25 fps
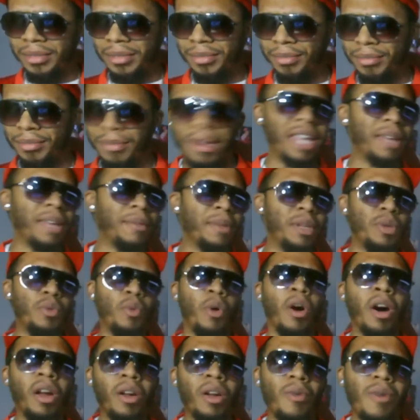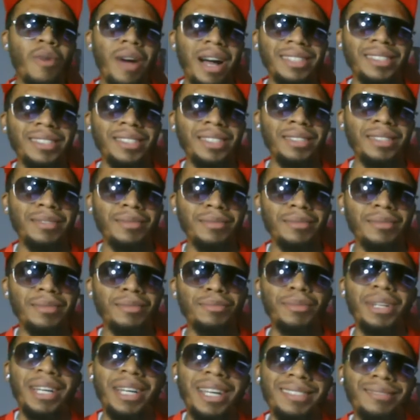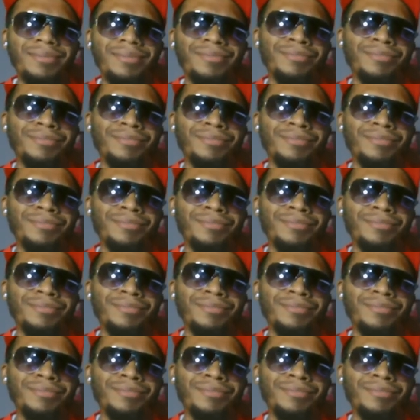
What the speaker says: make me want to watch it, but